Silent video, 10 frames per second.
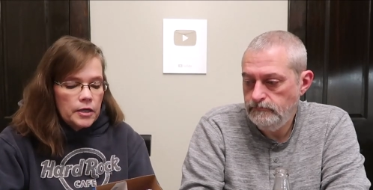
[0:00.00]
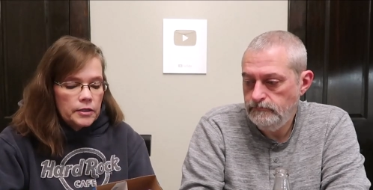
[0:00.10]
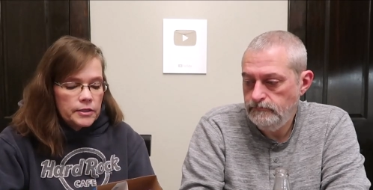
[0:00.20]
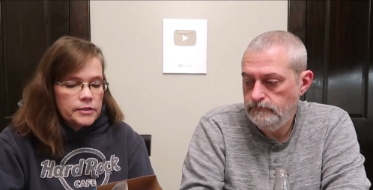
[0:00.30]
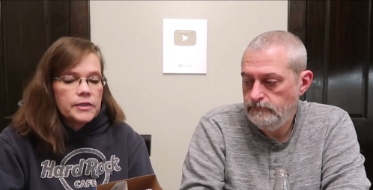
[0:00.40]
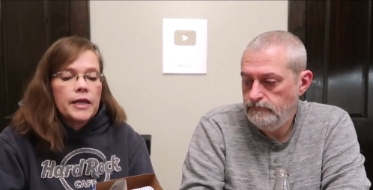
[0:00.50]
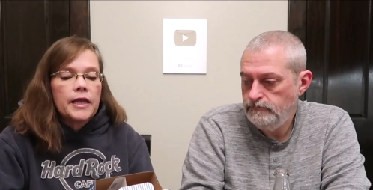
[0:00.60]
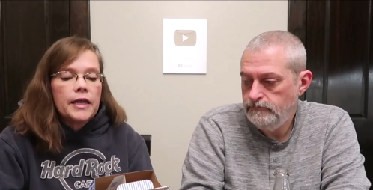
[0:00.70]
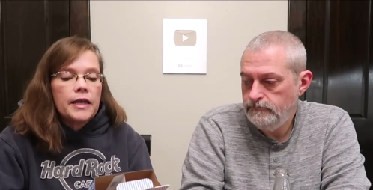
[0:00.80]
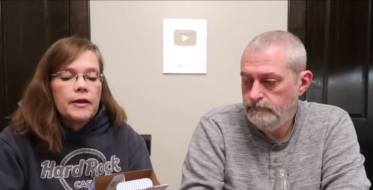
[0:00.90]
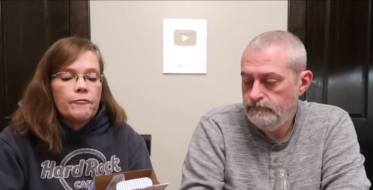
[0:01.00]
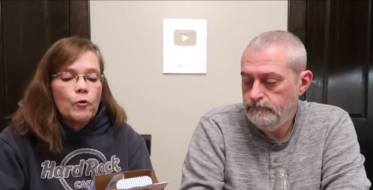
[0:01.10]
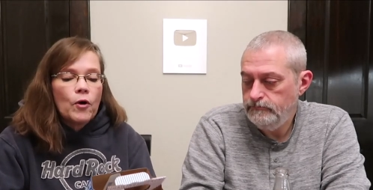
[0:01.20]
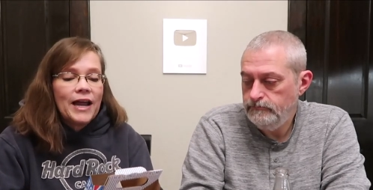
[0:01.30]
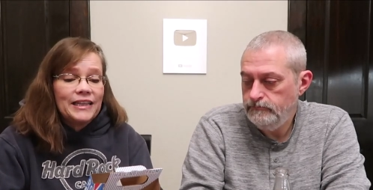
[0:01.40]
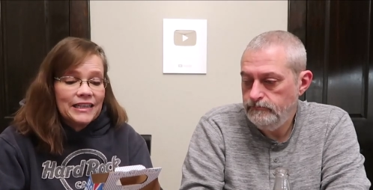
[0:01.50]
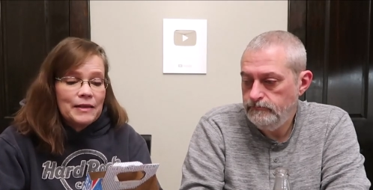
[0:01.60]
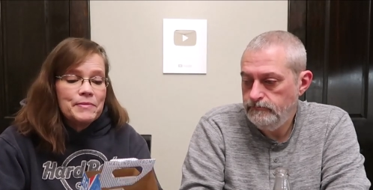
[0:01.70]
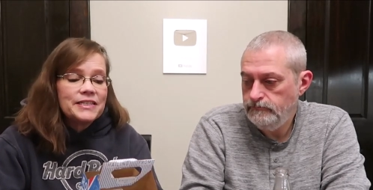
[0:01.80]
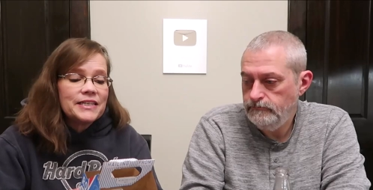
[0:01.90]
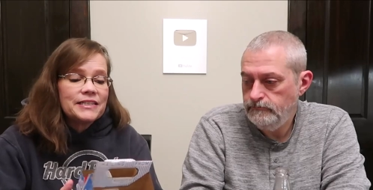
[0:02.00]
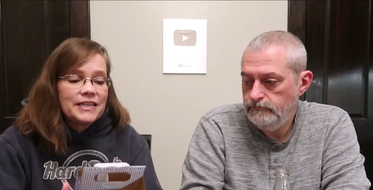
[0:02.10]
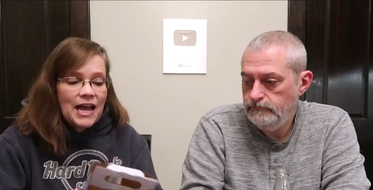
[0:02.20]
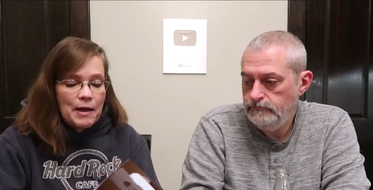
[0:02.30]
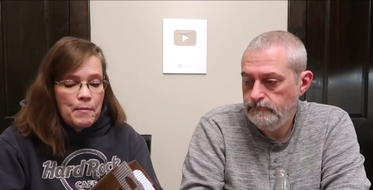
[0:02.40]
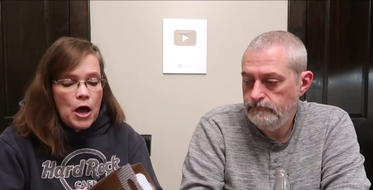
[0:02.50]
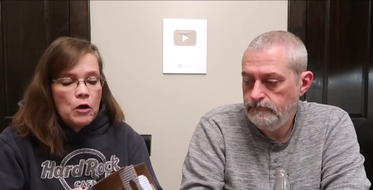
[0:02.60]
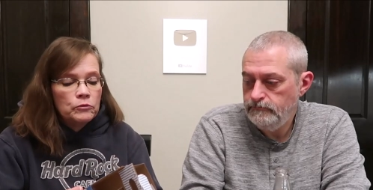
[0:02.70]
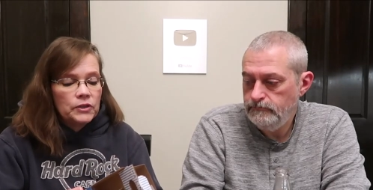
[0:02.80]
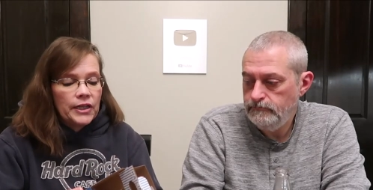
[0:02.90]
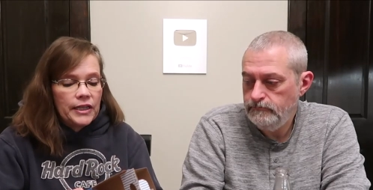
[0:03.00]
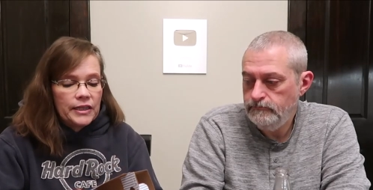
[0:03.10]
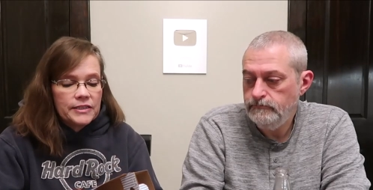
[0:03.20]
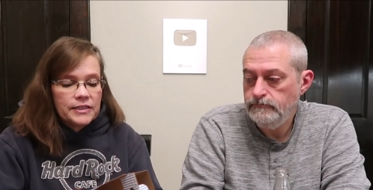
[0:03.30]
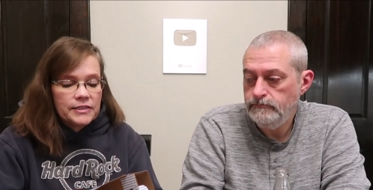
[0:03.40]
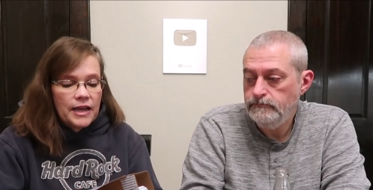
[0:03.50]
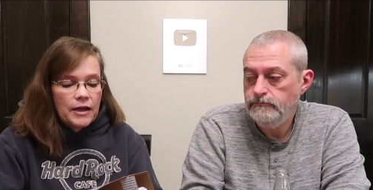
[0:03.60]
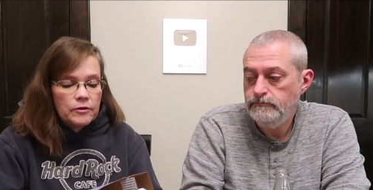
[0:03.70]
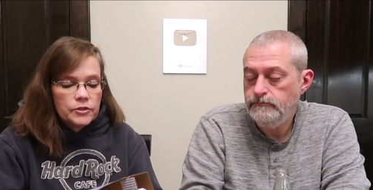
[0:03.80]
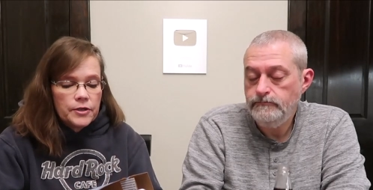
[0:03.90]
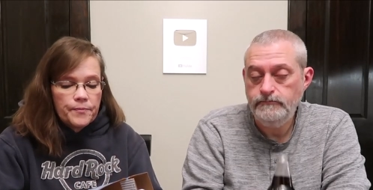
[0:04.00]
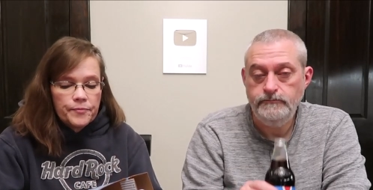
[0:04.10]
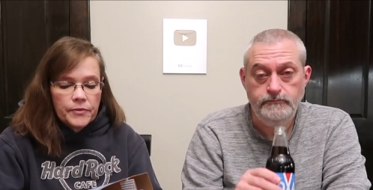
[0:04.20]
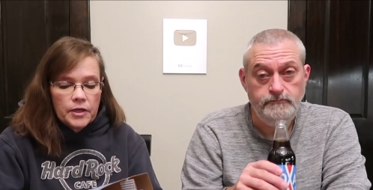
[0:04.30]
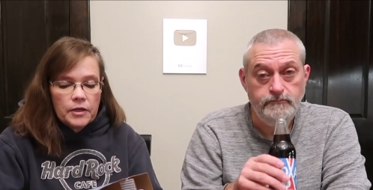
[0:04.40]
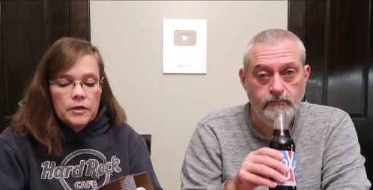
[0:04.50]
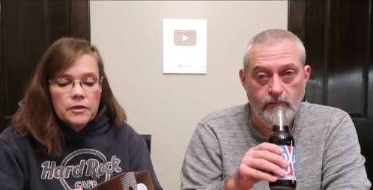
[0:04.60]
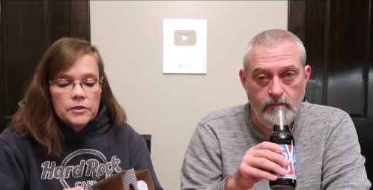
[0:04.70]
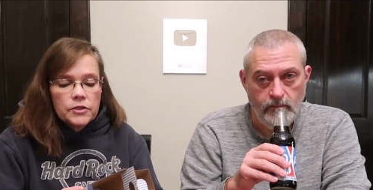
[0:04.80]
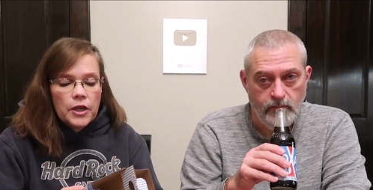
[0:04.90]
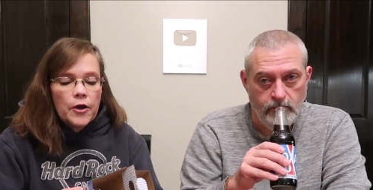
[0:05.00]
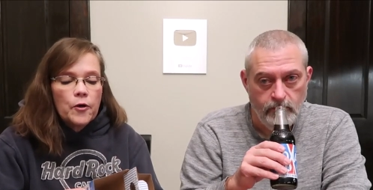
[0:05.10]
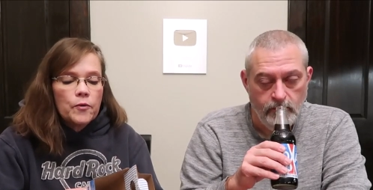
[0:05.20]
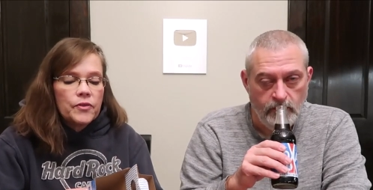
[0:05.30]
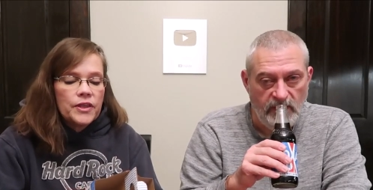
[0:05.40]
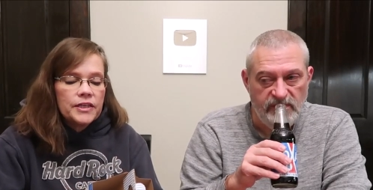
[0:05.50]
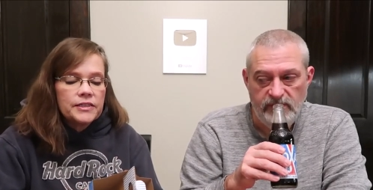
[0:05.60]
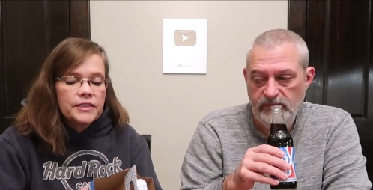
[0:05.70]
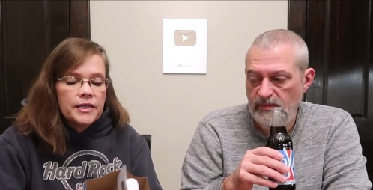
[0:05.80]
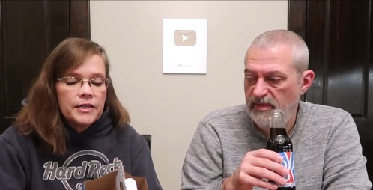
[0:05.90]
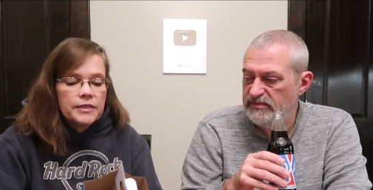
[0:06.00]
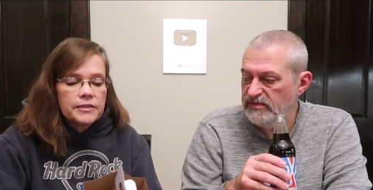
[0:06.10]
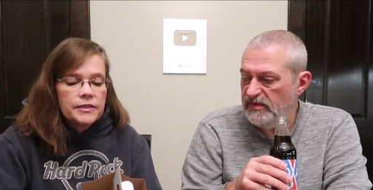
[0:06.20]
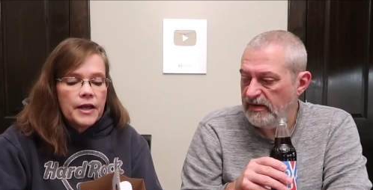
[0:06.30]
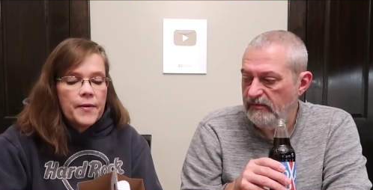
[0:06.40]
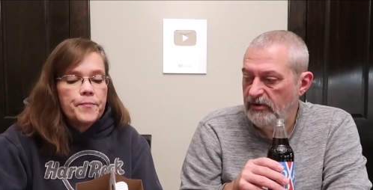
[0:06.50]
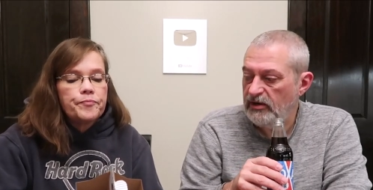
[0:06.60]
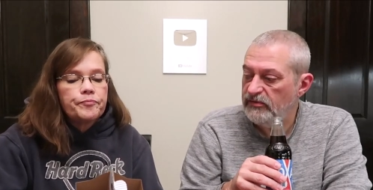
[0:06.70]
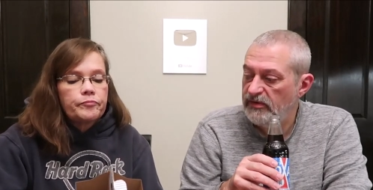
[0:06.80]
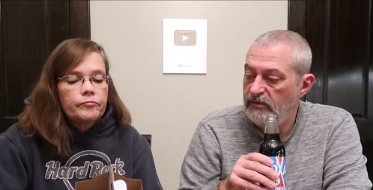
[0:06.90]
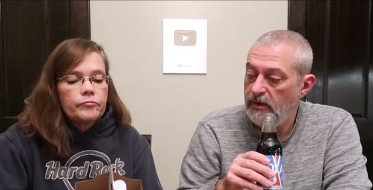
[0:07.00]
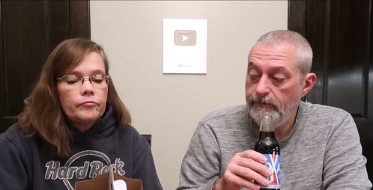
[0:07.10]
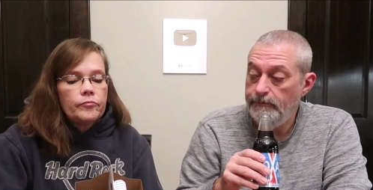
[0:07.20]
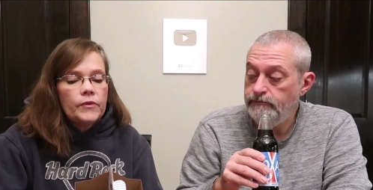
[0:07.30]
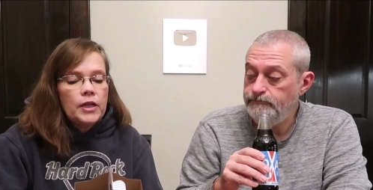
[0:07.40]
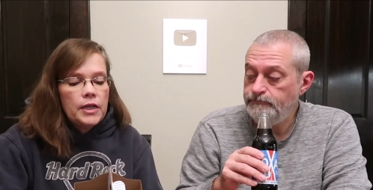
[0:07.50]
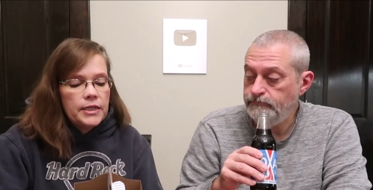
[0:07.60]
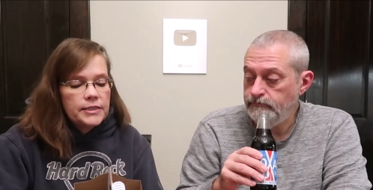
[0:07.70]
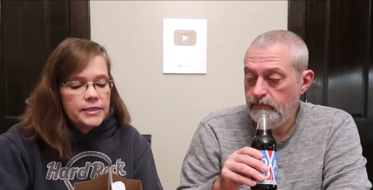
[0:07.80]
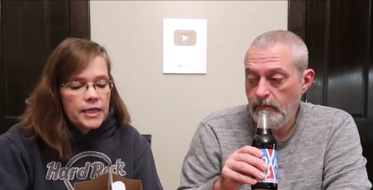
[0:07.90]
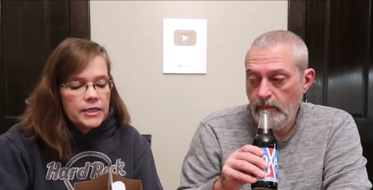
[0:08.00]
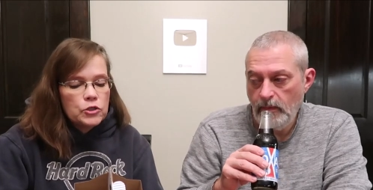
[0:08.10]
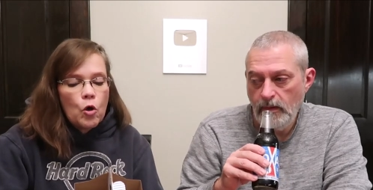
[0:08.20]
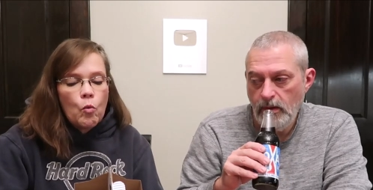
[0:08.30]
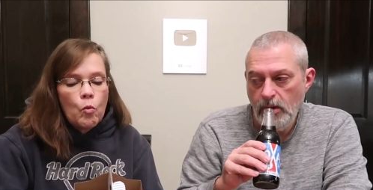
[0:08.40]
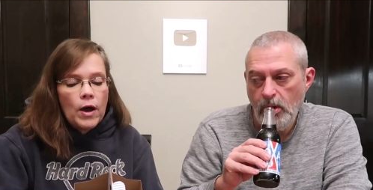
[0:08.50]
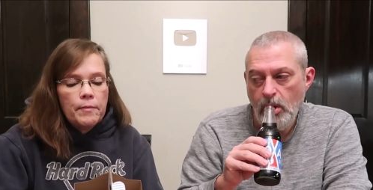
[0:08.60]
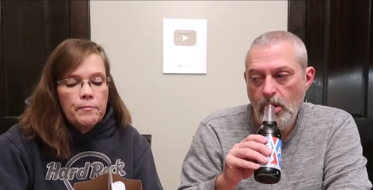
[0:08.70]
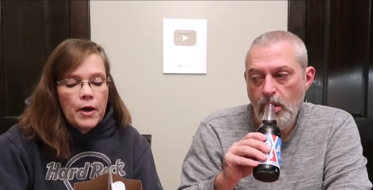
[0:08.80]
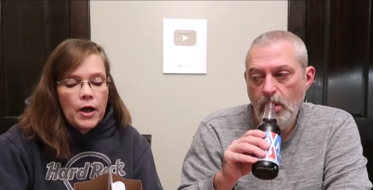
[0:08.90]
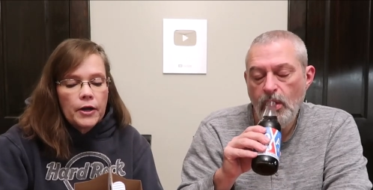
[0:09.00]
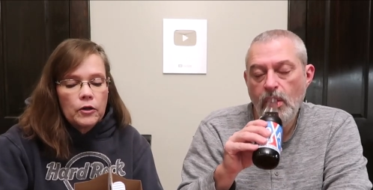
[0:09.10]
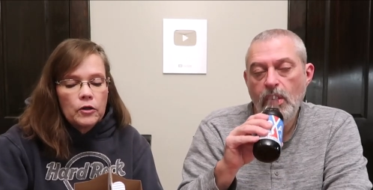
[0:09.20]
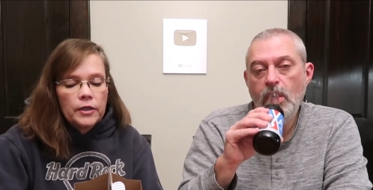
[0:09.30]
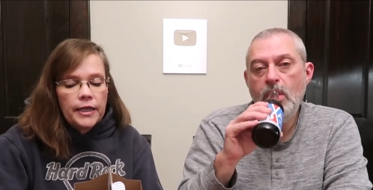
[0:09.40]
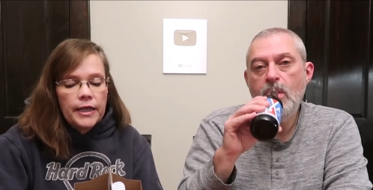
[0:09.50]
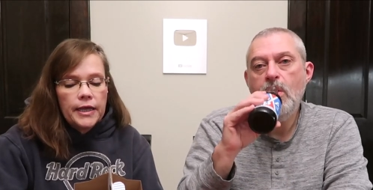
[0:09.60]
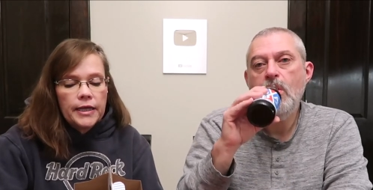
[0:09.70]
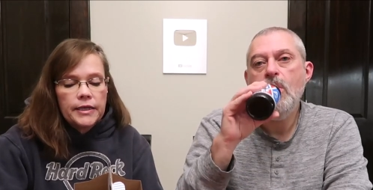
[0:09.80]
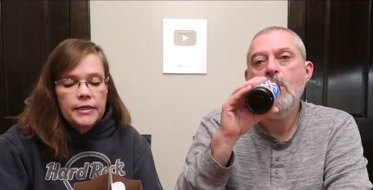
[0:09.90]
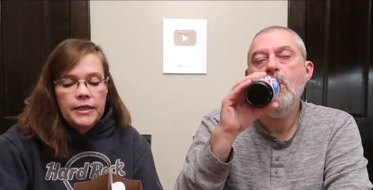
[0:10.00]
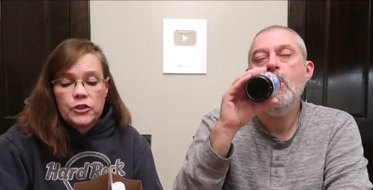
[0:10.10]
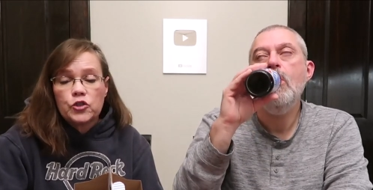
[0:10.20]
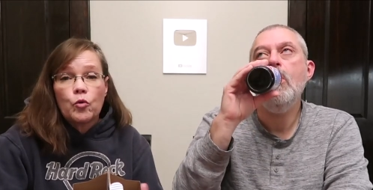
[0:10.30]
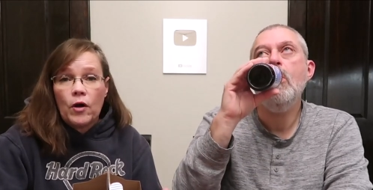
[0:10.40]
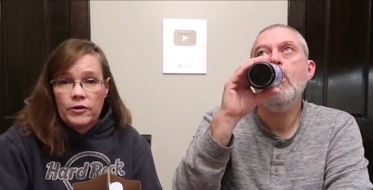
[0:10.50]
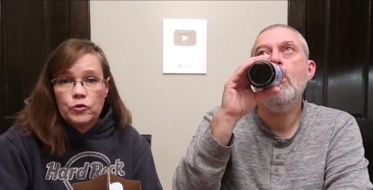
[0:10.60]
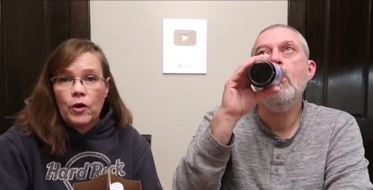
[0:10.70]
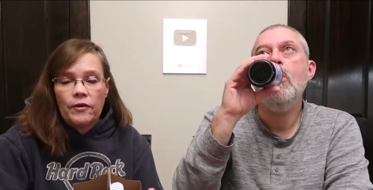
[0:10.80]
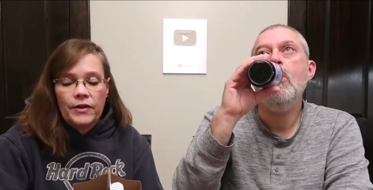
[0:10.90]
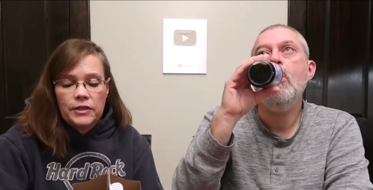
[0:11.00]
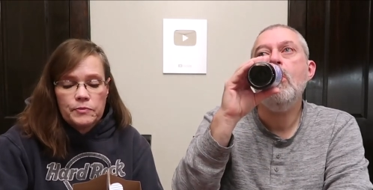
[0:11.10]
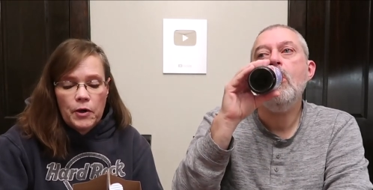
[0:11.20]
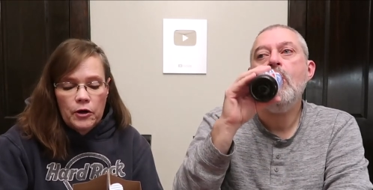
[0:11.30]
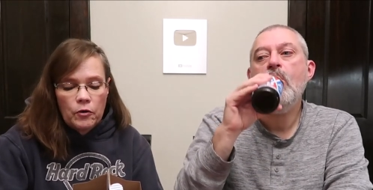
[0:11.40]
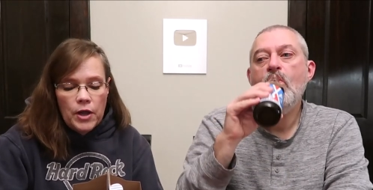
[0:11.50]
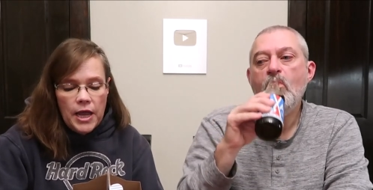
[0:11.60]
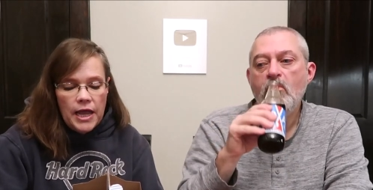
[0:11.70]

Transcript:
Speaker 1: Let's see, for a limited time only, this is out. So this
Speaker 2: is like a regular soda.
Speaker 1: It says one bottle is, it's a 12-ounce bottle,